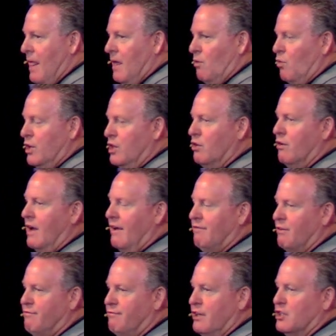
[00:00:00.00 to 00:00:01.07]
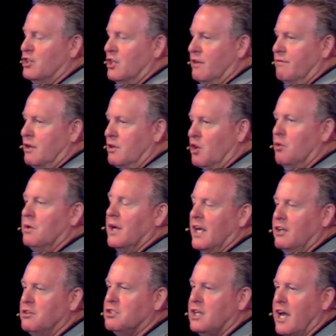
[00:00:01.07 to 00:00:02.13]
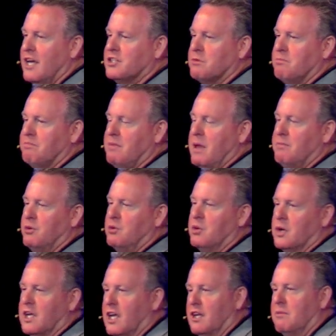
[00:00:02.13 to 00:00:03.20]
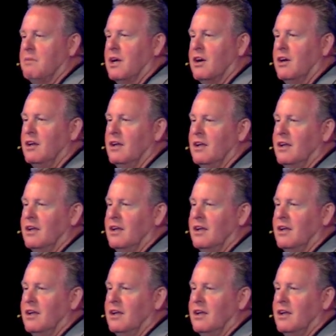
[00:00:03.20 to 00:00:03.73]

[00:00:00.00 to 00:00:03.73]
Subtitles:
When you don't have a vision of you know what I used to ask people who were getting married?